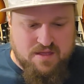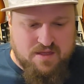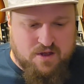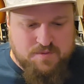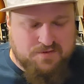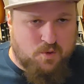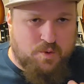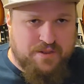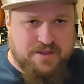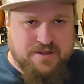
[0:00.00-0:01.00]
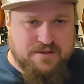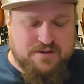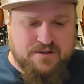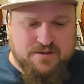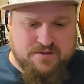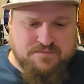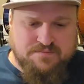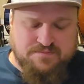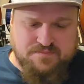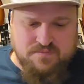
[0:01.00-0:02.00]
almost oily on the tongue.
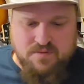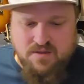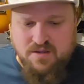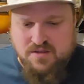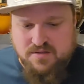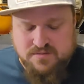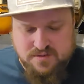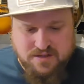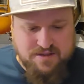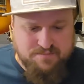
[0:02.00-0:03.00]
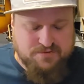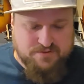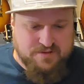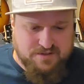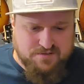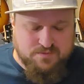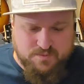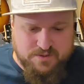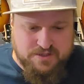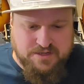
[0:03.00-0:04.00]
I'm sure that's the
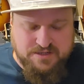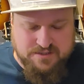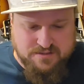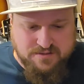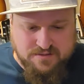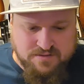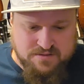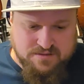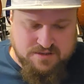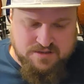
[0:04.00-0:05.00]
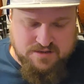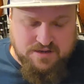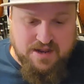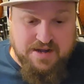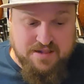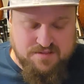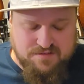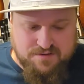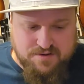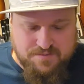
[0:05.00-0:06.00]
wood tannin.
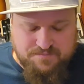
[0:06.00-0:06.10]
Sorry.